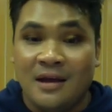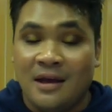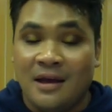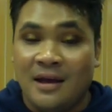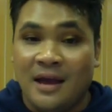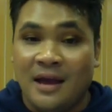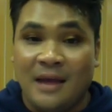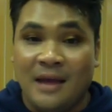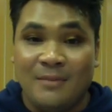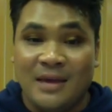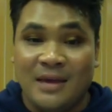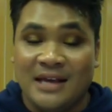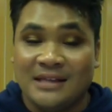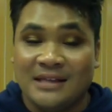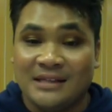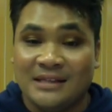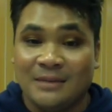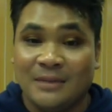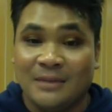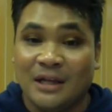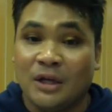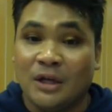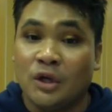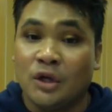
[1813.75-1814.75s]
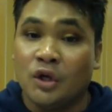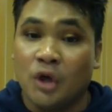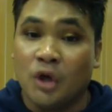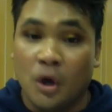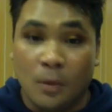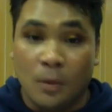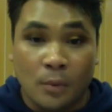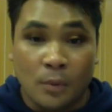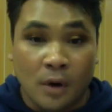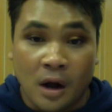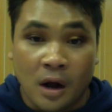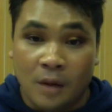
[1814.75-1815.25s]
and make it seem like no
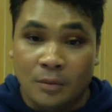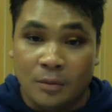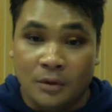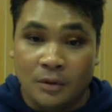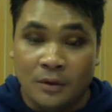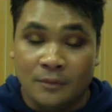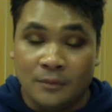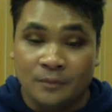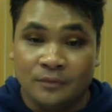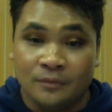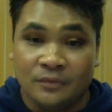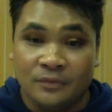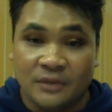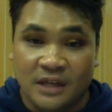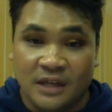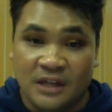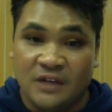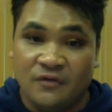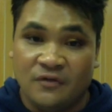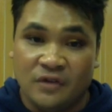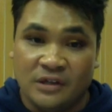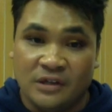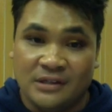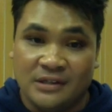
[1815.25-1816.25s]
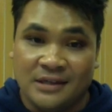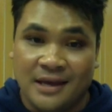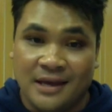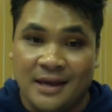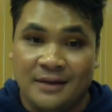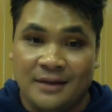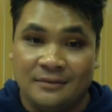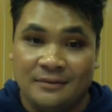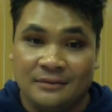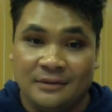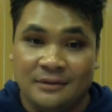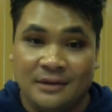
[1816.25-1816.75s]
problem in the free skate.
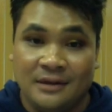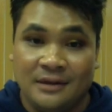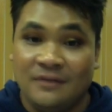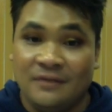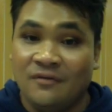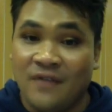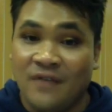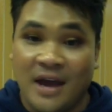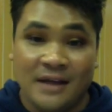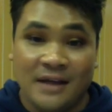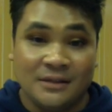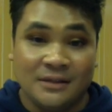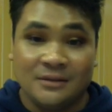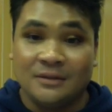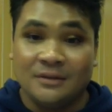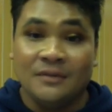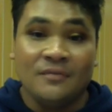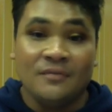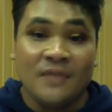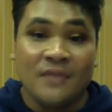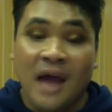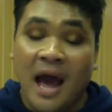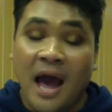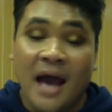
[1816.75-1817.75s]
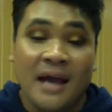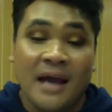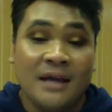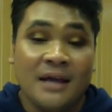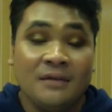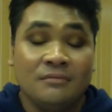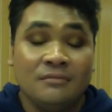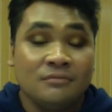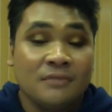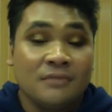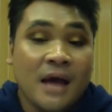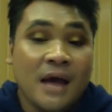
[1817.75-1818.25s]
In fact, I
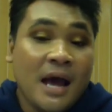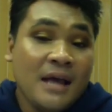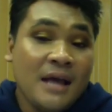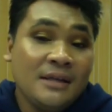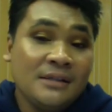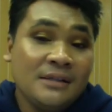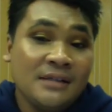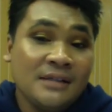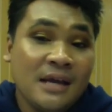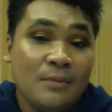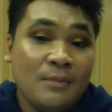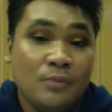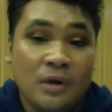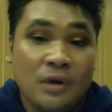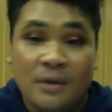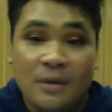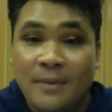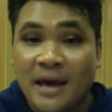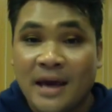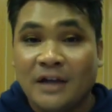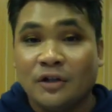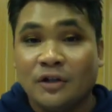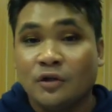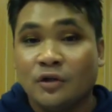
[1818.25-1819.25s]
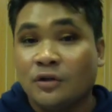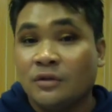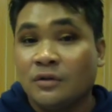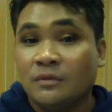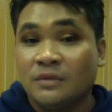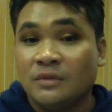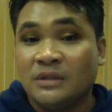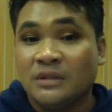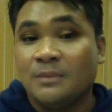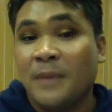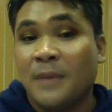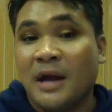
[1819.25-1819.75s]
say bring back your
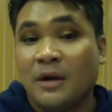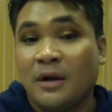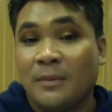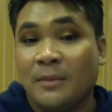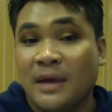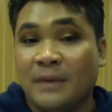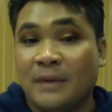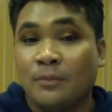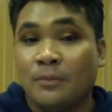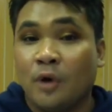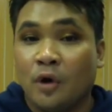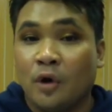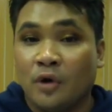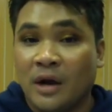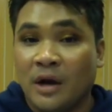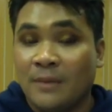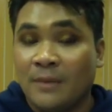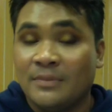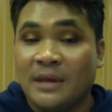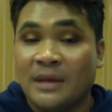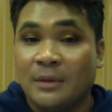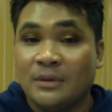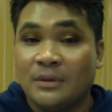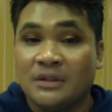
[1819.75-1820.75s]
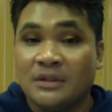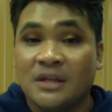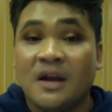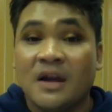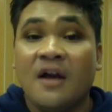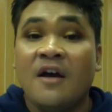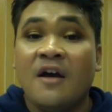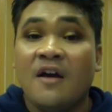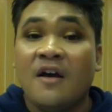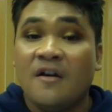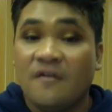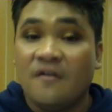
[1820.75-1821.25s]
Spider-Man program. That was
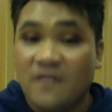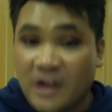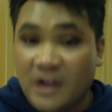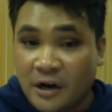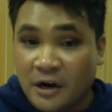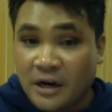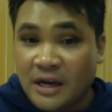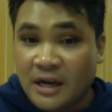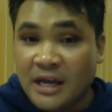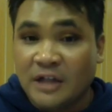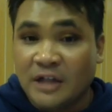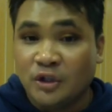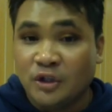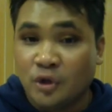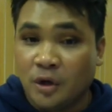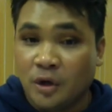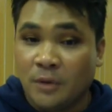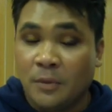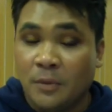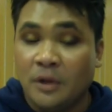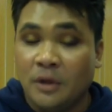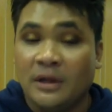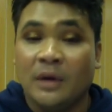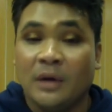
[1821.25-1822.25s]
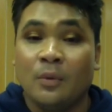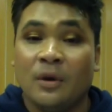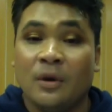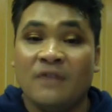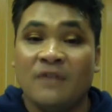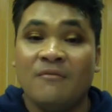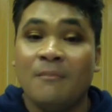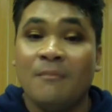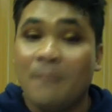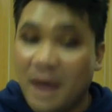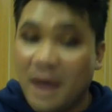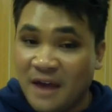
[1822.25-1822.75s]
very enjoyable and one
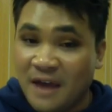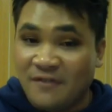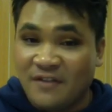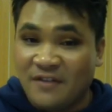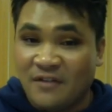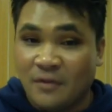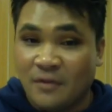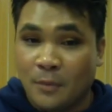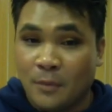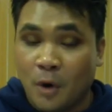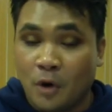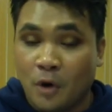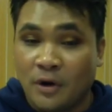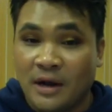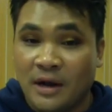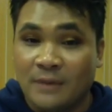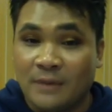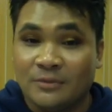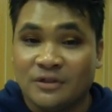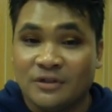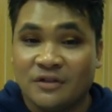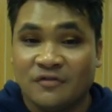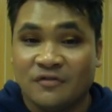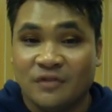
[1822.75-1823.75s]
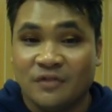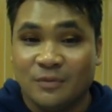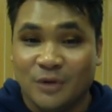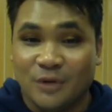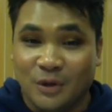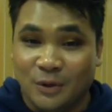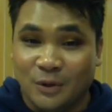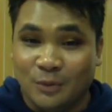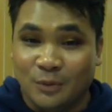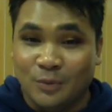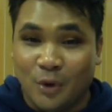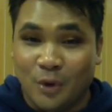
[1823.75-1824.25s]
of my favorite programs from
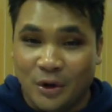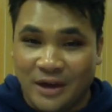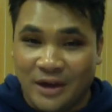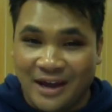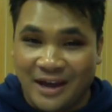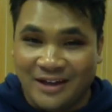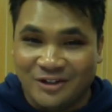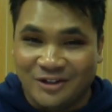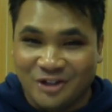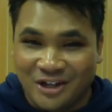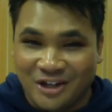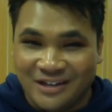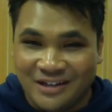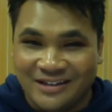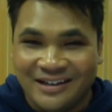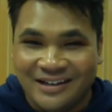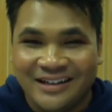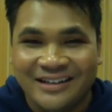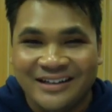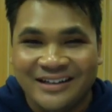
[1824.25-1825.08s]
you, Boyang Jin.